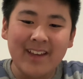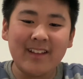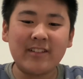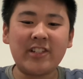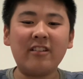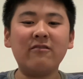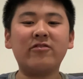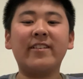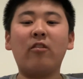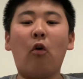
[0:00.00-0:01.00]
The
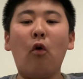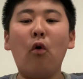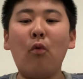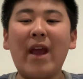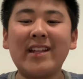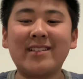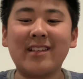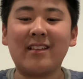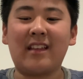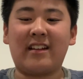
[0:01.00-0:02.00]
children all went to
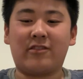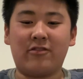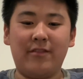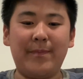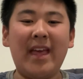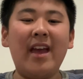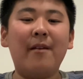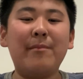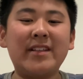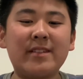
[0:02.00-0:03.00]
the lunchroom.
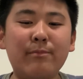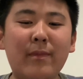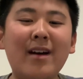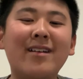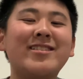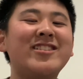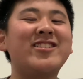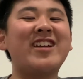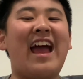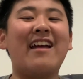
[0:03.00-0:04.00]
Miss
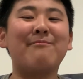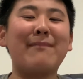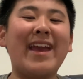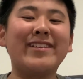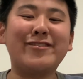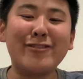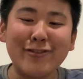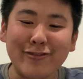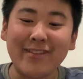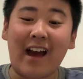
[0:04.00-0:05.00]
Mush had made
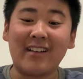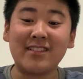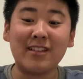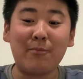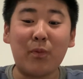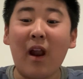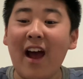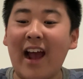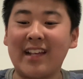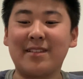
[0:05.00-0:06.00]
tuna
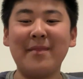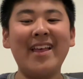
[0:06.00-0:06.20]
surprise.